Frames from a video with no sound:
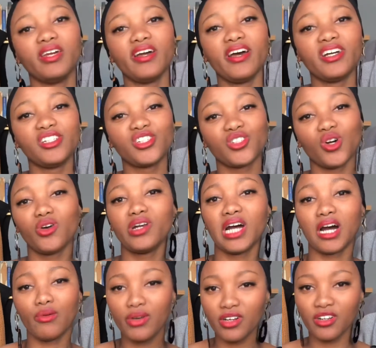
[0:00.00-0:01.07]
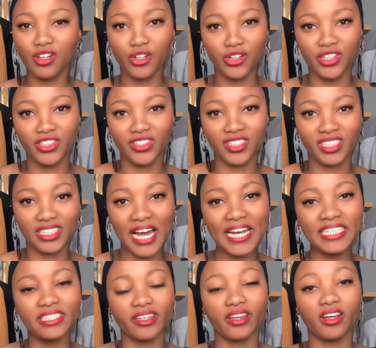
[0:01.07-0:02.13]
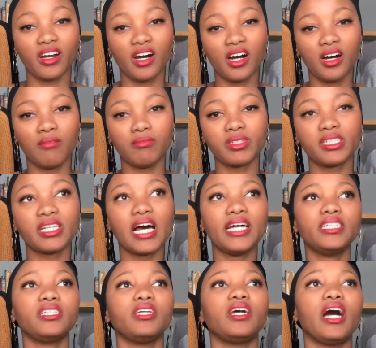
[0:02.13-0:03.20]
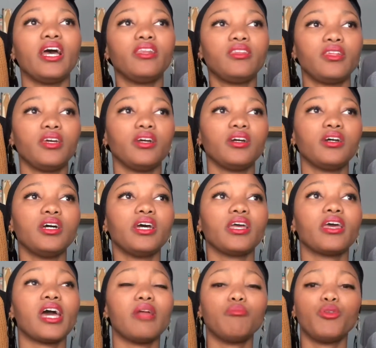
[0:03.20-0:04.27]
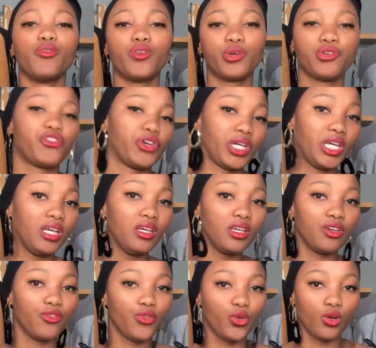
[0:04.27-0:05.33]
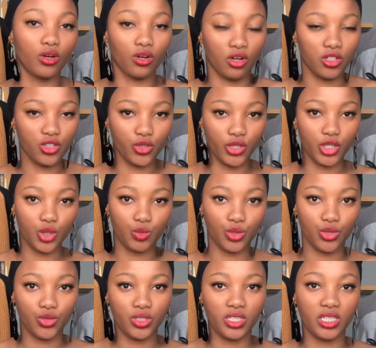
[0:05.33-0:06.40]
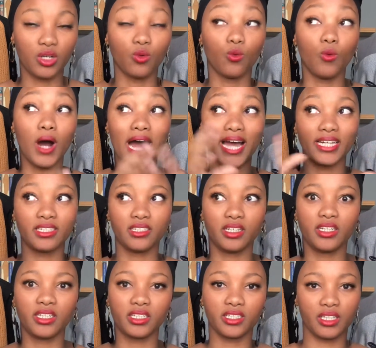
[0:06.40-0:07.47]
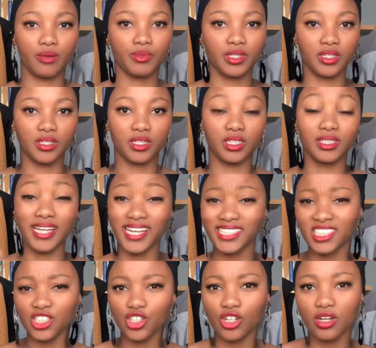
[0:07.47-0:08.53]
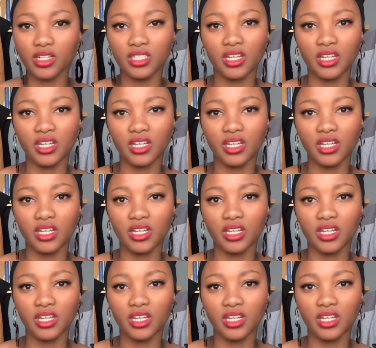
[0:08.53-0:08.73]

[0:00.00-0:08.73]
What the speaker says: So now we're going to go into sizing. Sizing, I think, can be very tricky if you are not going to be using a widely accepted sizing chart,